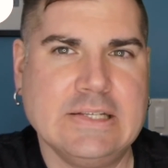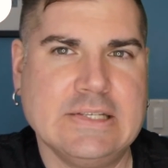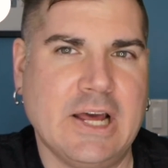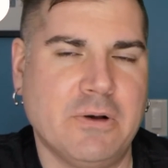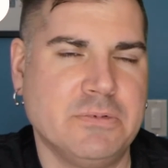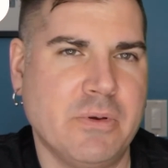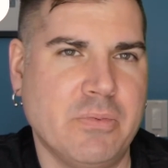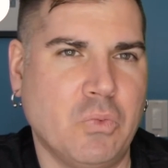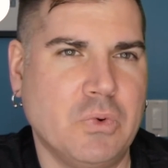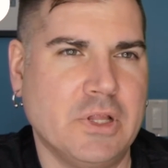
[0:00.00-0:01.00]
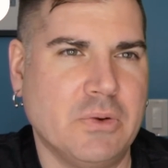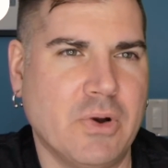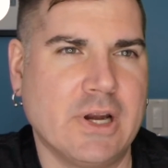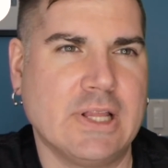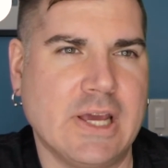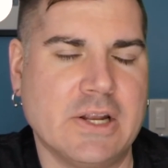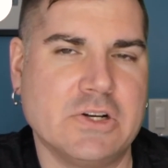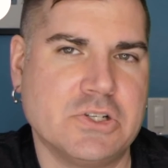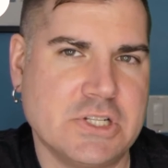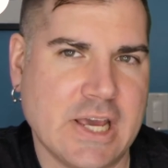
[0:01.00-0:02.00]
as it helps people really readily
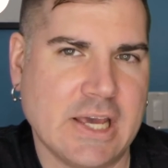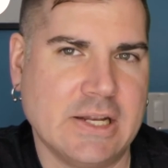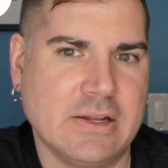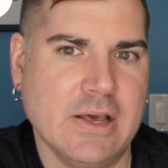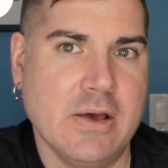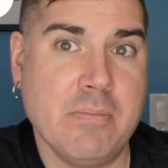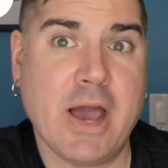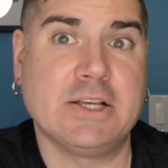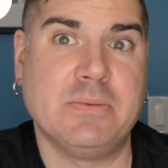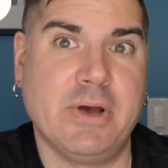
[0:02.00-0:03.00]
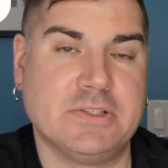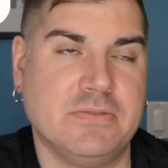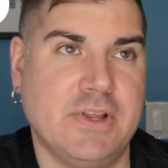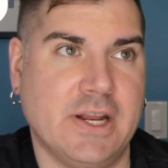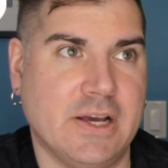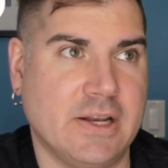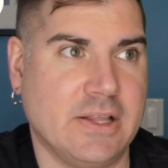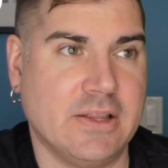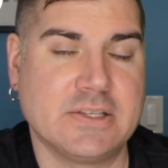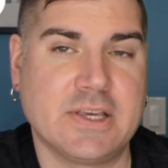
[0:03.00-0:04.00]
understand mass amounts of data. And
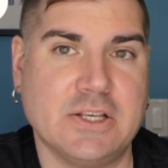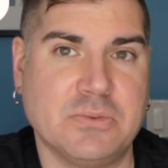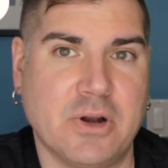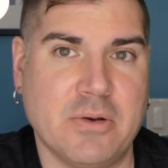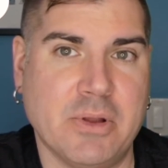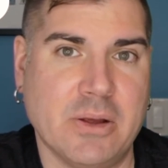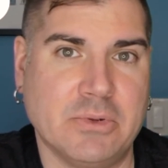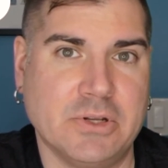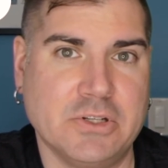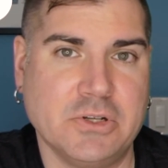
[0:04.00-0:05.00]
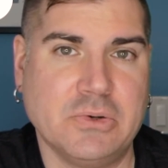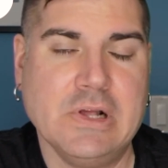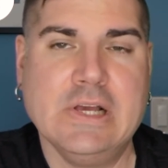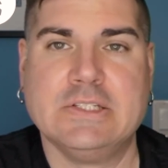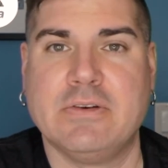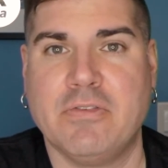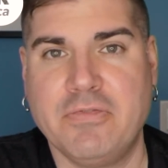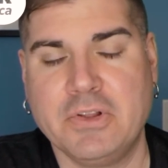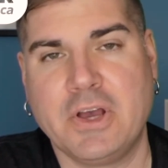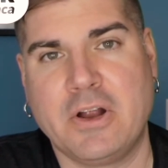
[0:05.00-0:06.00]
in this case, what I've been able to do is I have a
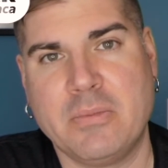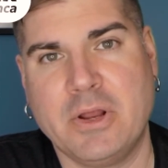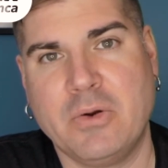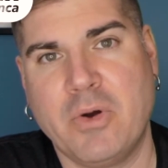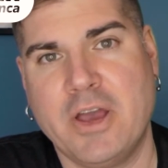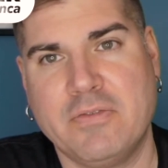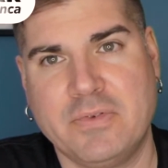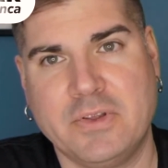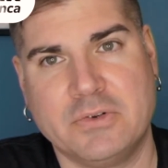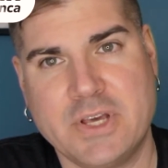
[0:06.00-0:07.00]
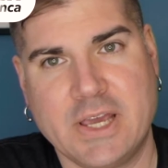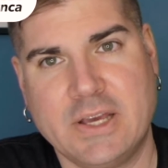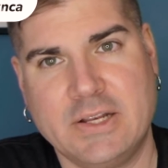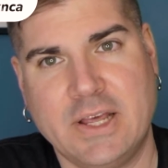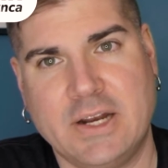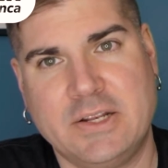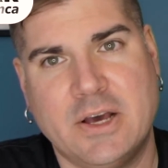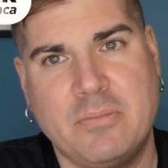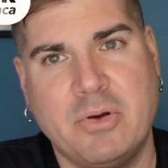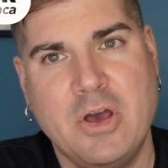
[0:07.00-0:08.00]
fully automated way of taking a data
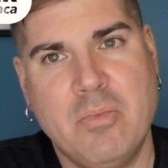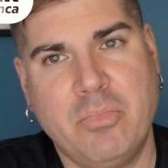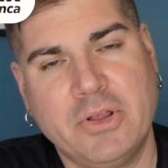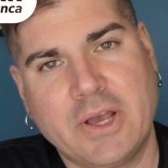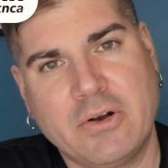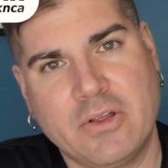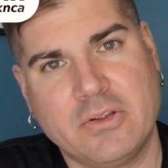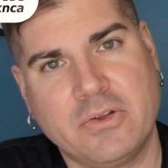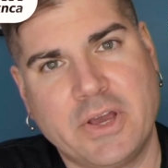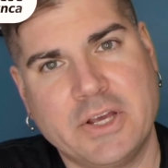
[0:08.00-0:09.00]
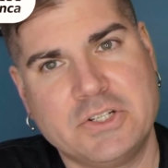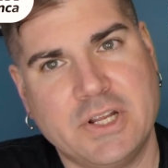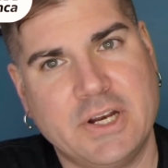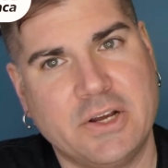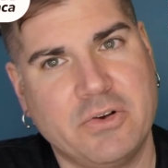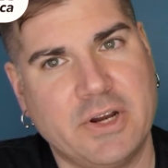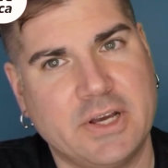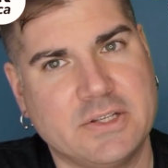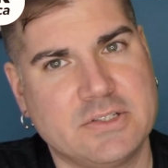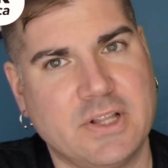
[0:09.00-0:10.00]
dump, pulling out all the location data, and creating
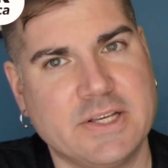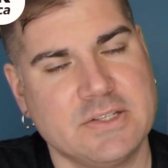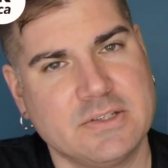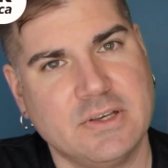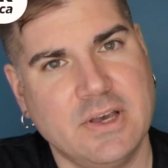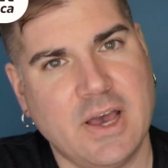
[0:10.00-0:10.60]
a slice